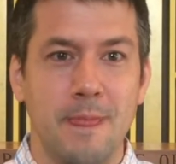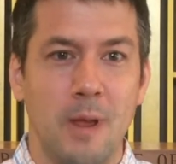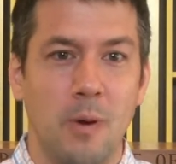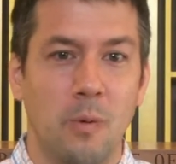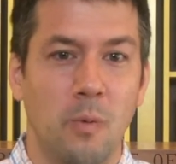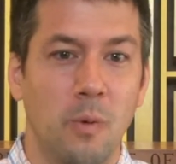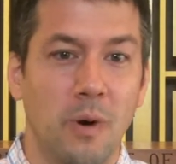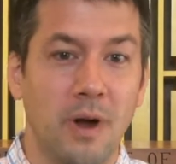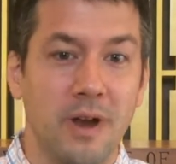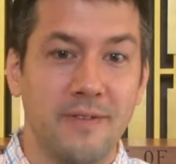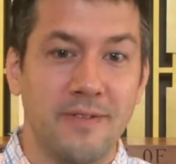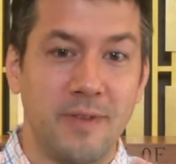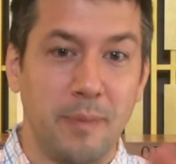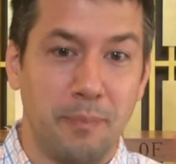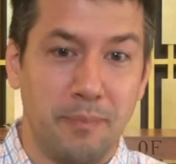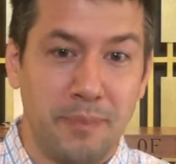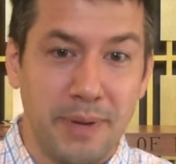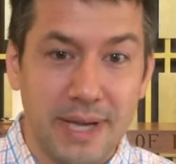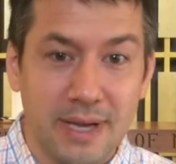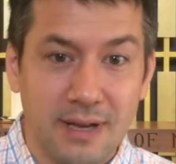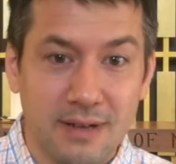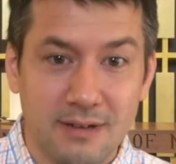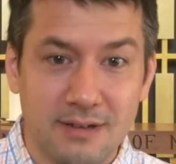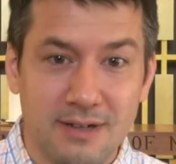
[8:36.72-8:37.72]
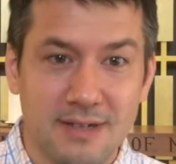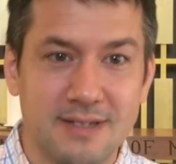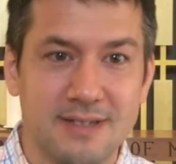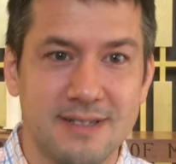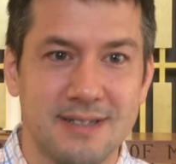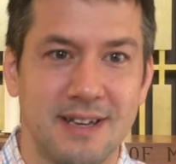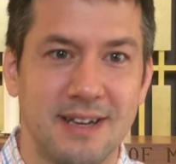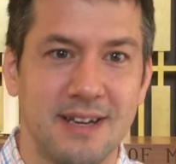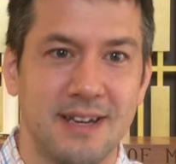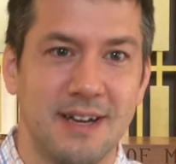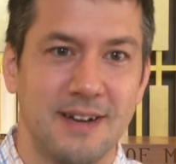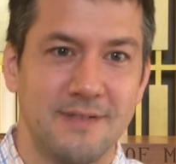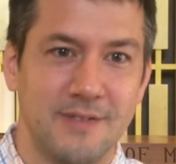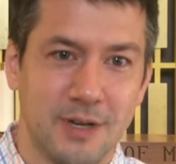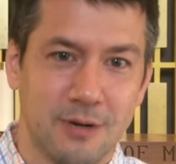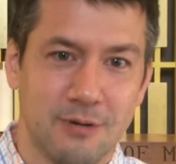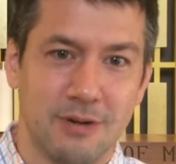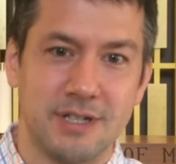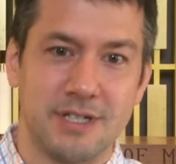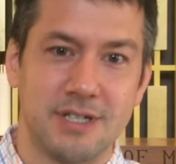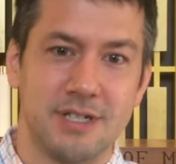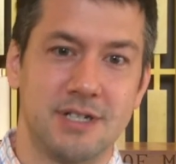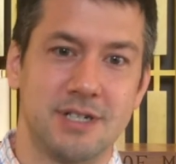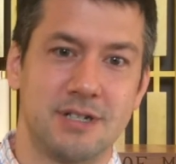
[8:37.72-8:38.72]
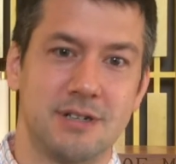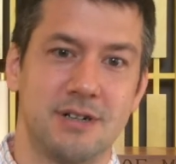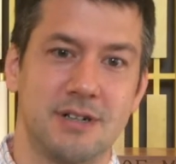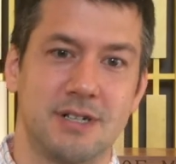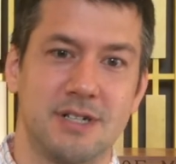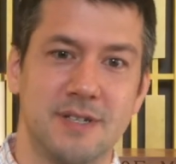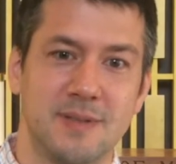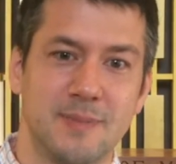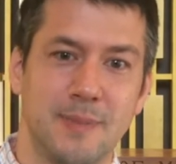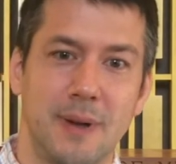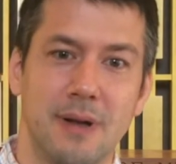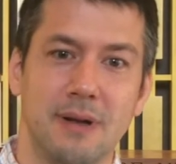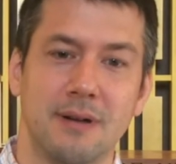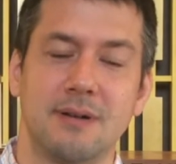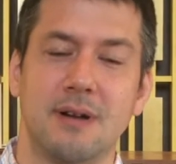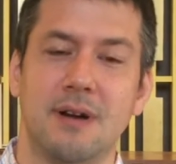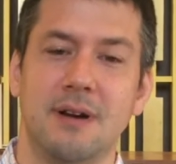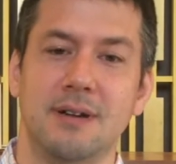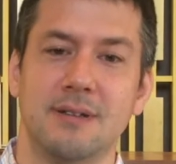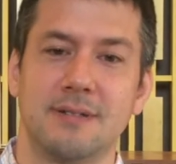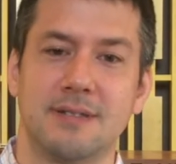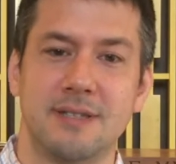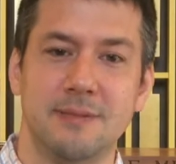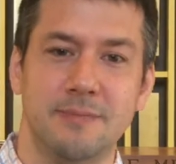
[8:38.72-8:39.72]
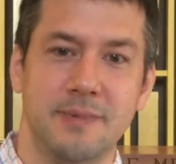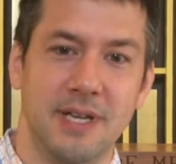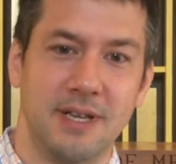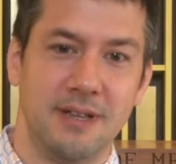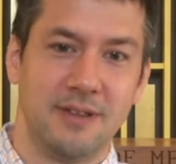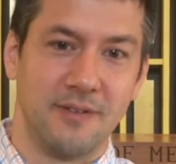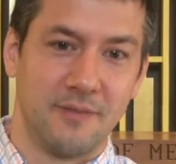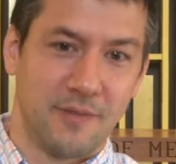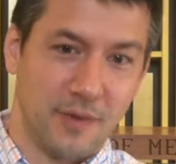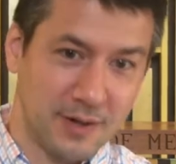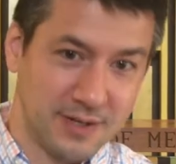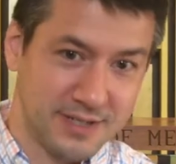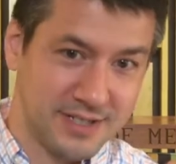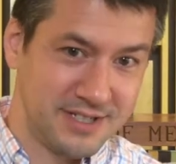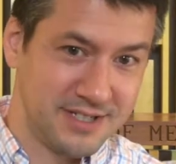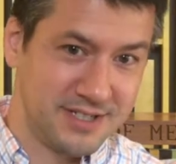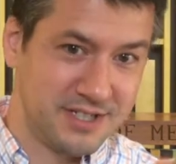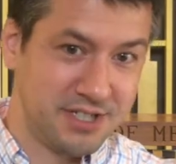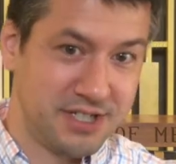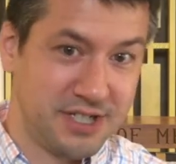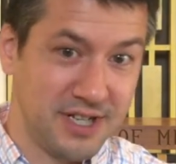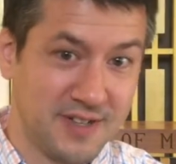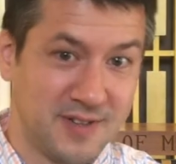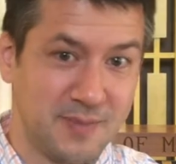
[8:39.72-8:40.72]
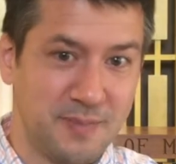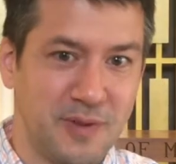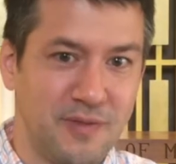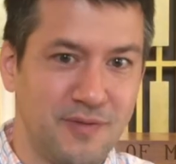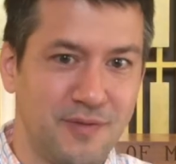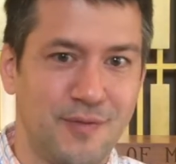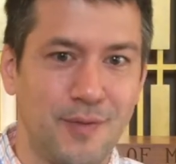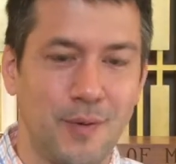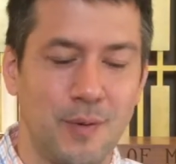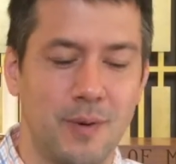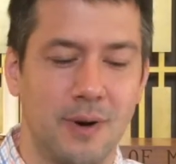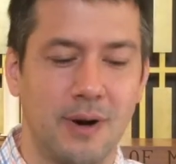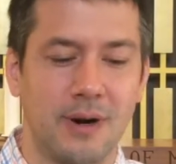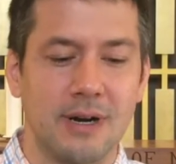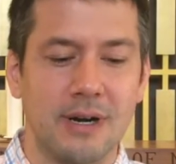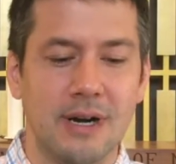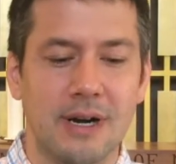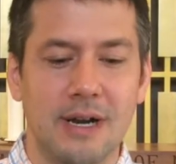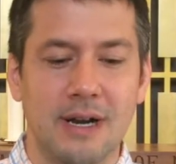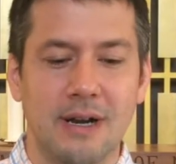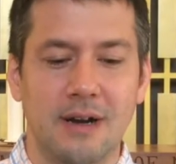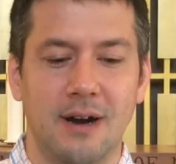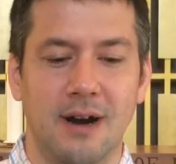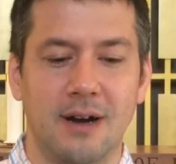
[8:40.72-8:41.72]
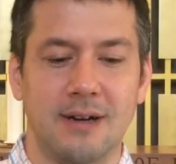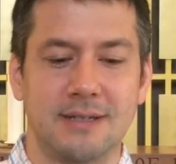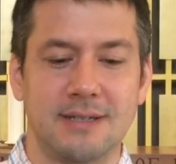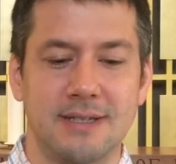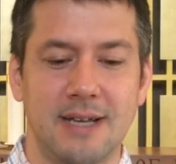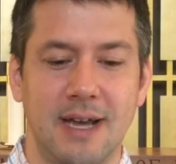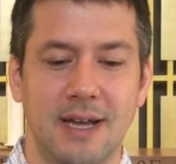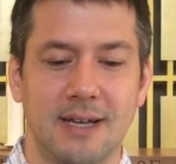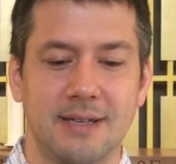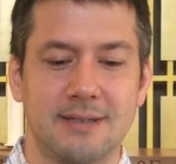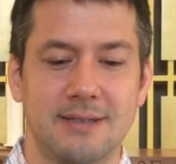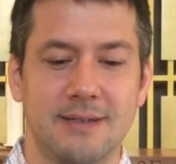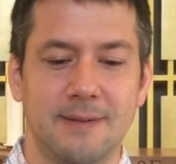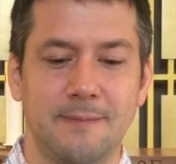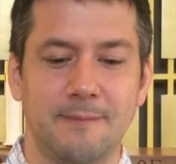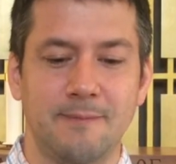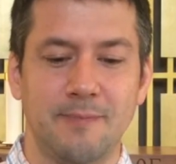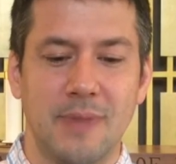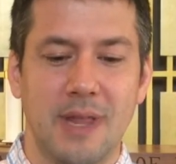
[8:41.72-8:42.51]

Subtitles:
one of the pillars of the Christian church, as Paul calls him in the verses just before our text.